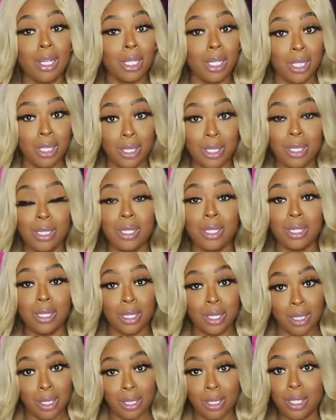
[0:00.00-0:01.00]
good good
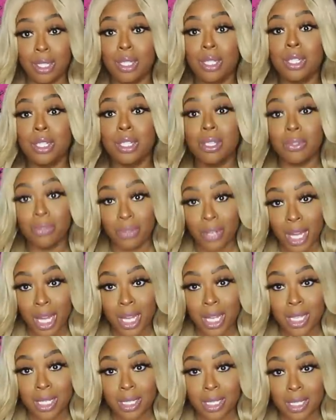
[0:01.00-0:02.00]
good good good
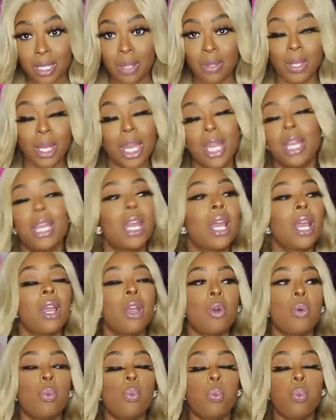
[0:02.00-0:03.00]
finds okay
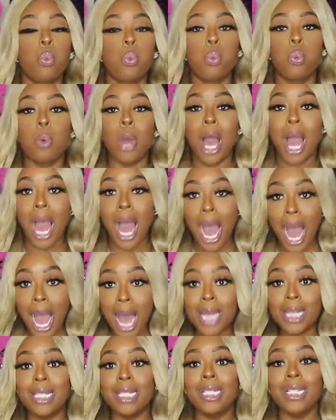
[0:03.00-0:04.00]

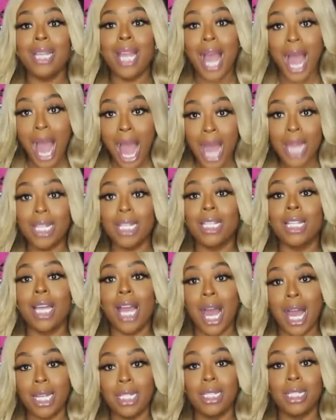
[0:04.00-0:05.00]
highly highly
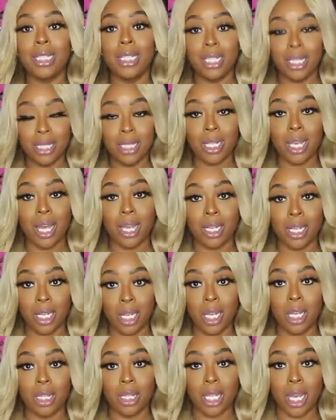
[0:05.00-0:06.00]
highly discounted
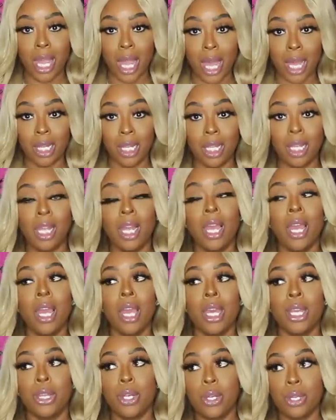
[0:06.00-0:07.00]
at the outlet
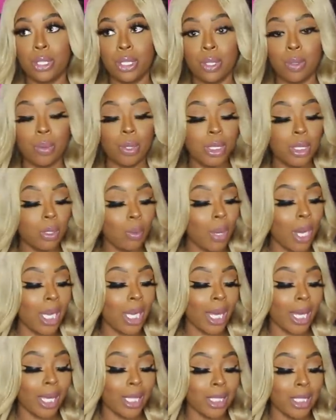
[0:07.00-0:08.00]
and there is a reason why
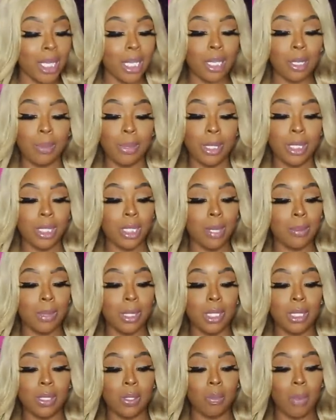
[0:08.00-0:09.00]
like i said it'll be
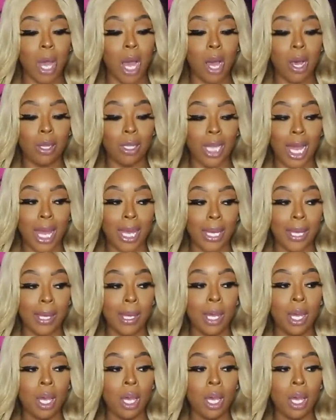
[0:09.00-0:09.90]
something small like